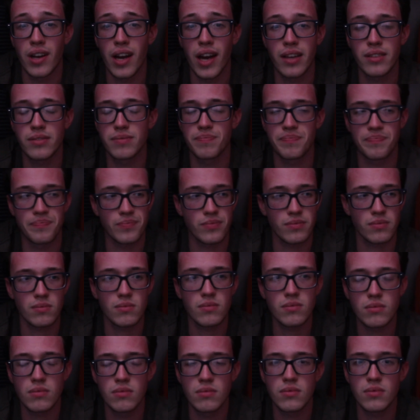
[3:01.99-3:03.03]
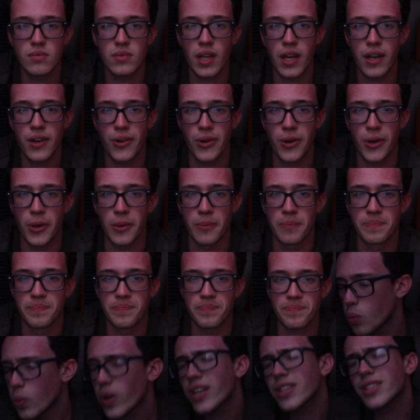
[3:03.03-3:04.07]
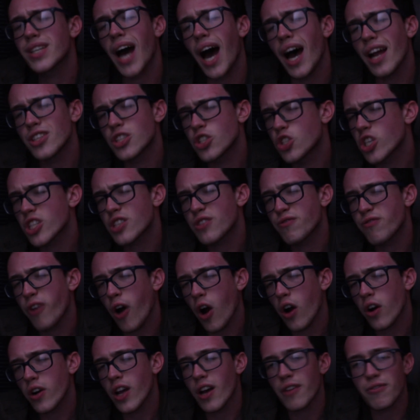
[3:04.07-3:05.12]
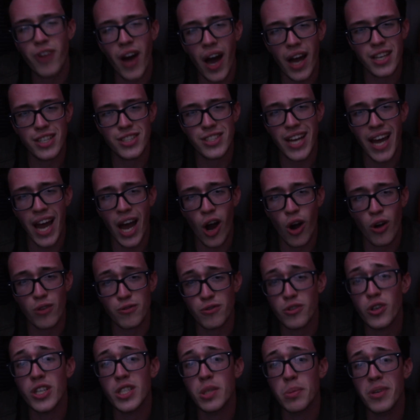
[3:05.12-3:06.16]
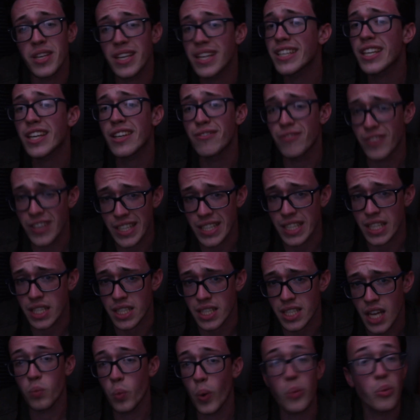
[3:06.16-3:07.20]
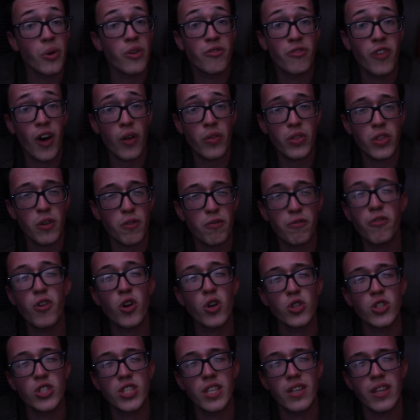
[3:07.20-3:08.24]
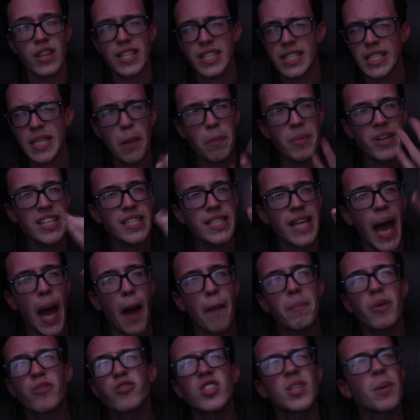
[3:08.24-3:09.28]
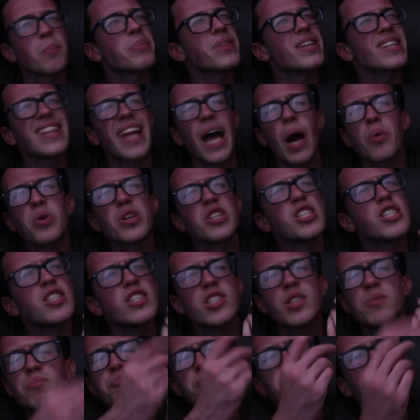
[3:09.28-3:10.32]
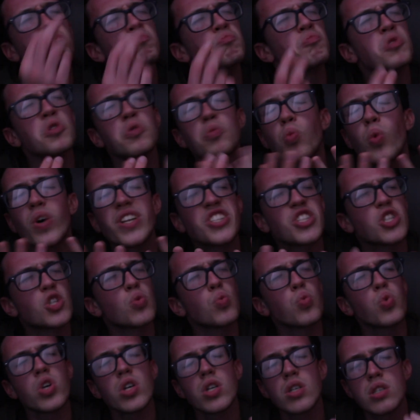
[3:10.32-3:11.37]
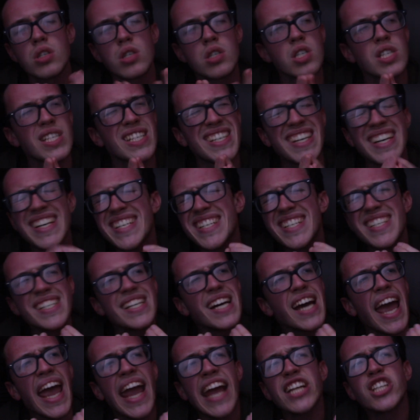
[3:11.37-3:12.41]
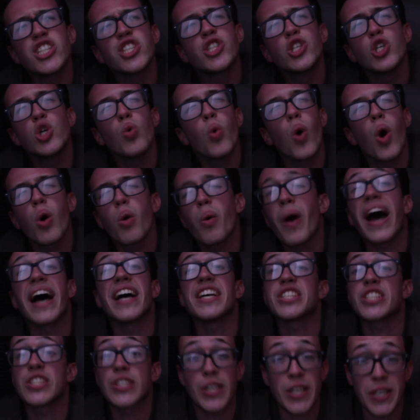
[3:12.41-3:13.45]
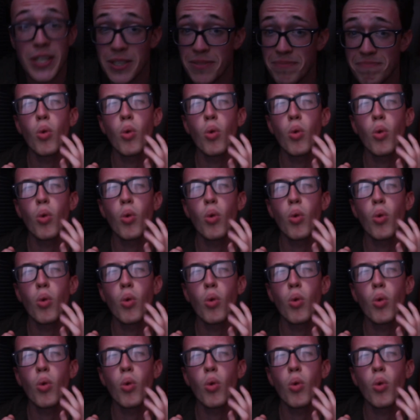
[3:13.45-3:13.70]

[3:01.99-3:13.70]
I... I don't know. We had gotten just far enough out of town for it to be inconvenient when we felt the first of the tippity tap of something that was, what's the word, H2O esque.